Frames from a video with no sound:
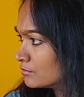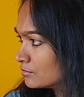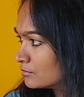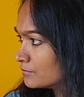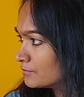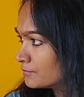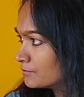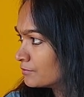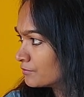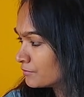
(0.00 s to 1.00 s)

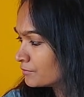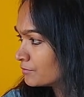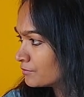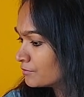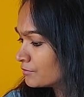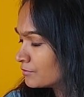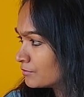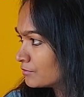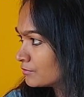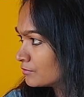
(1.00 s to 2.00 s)

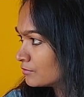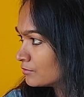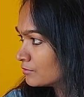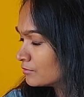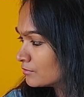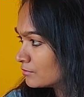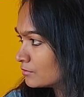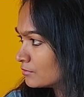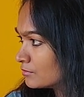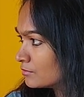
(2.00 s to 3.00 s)

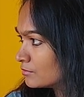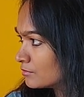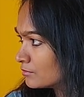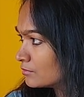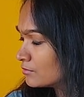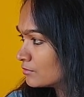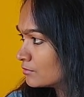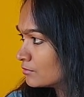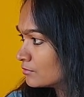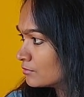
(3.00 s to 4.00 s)

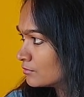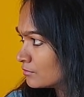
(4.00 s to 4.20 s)
(not speaking)